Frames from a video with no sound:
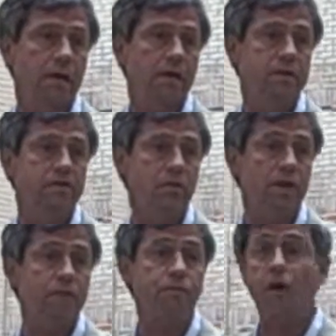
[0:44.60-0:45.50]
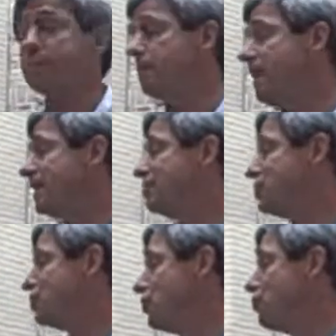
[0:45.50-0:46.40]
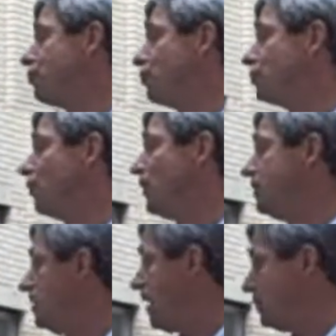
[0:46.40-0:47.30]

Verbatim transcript: And so therefore I made my decision in third grade that I